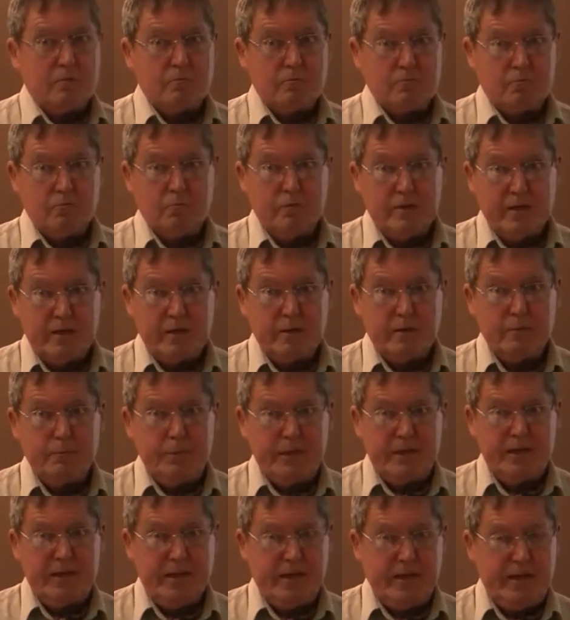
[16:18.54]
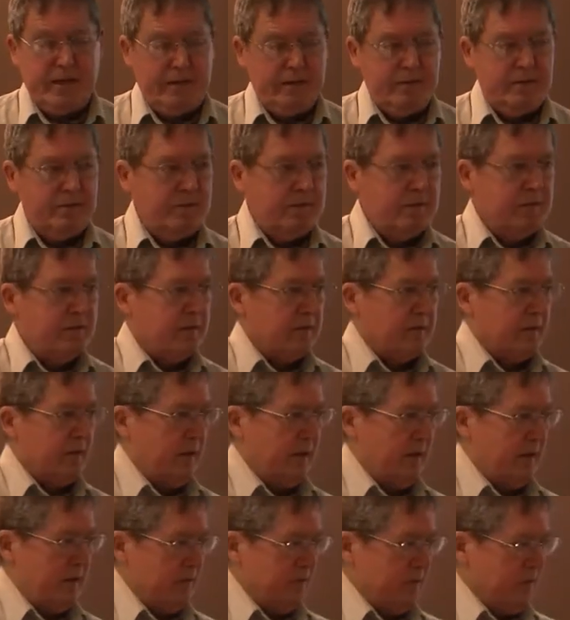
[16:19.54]
real begetting,
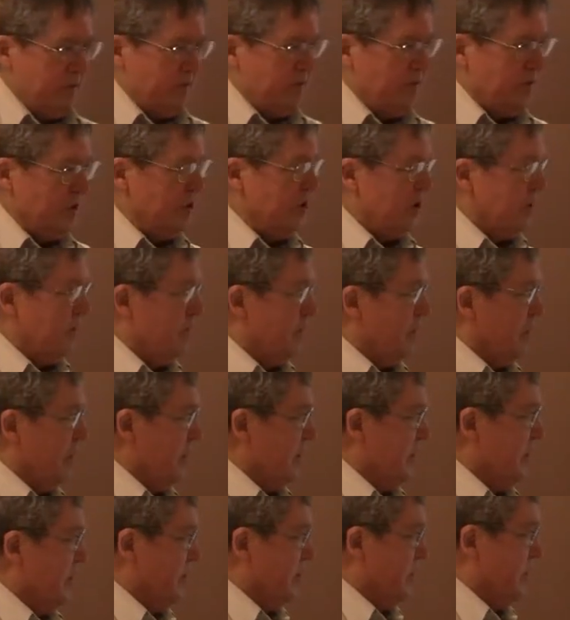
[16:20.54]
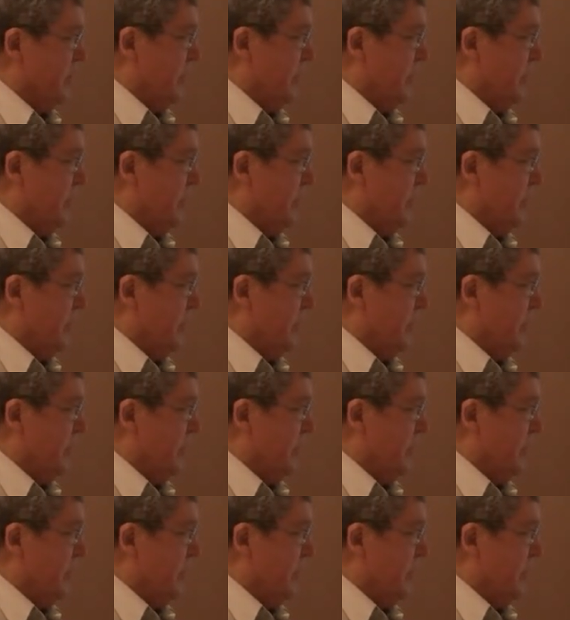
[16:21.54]
uh, the virgin birth, as